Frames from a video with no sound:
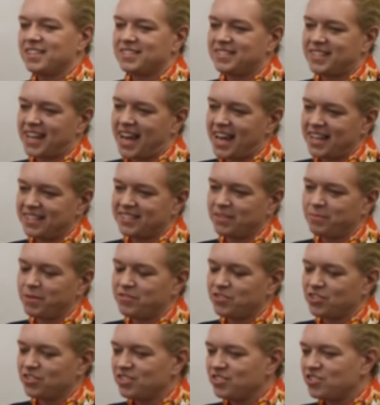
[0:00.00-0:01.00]
test that we've
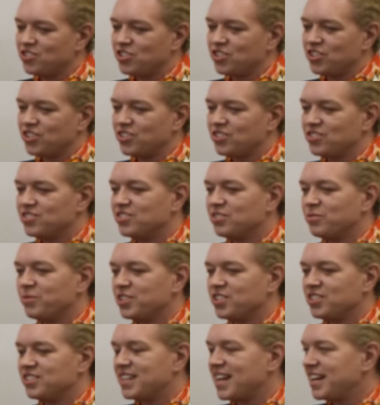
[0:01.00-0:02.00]
just introduced,
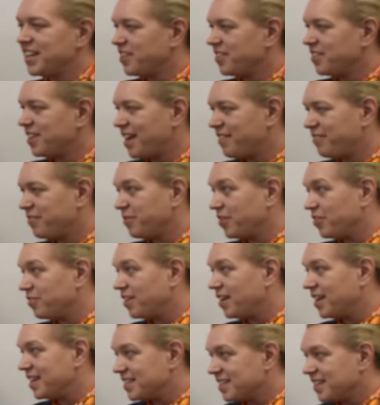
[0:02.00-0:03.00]
which is telling your left from your
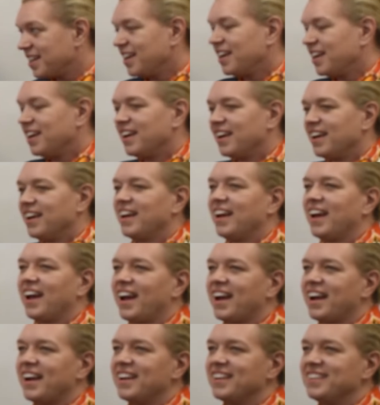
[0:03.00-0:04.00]
right.
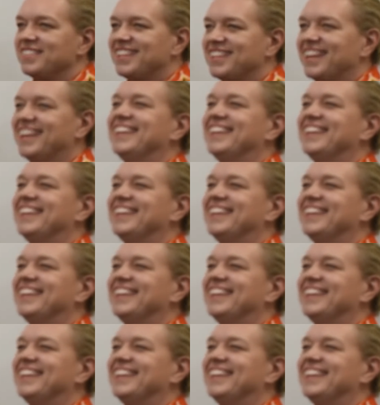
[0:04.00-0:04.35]
And